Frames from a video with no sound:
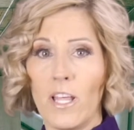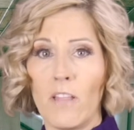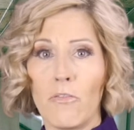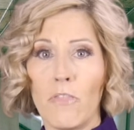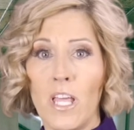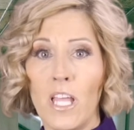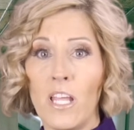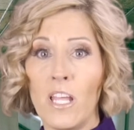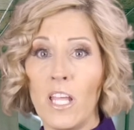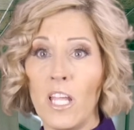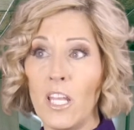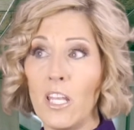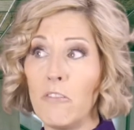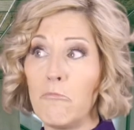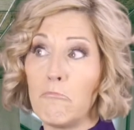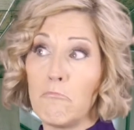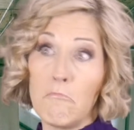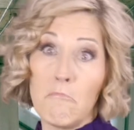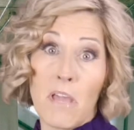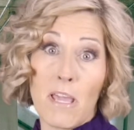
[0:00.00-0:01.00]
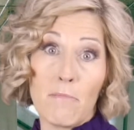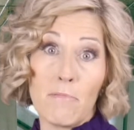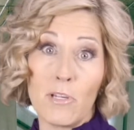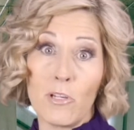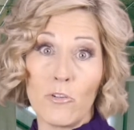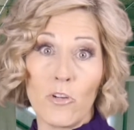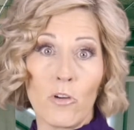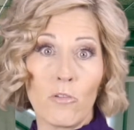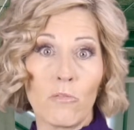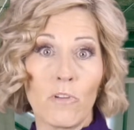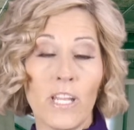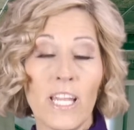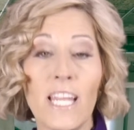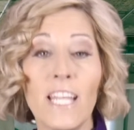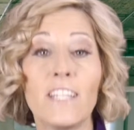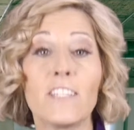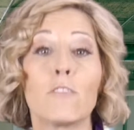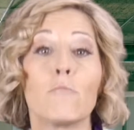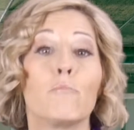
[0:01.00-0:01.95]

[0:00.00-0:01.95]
then maybe you don't need to